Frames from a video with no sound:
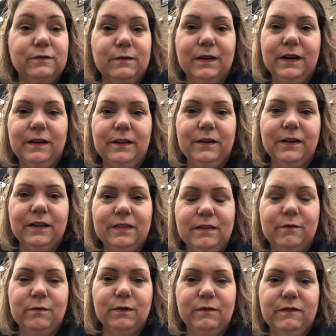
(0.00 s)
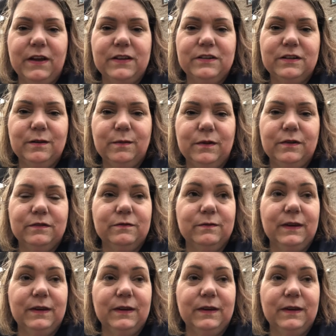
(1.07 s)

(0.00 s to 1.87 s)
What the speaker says: We're going to look at the root vegetables.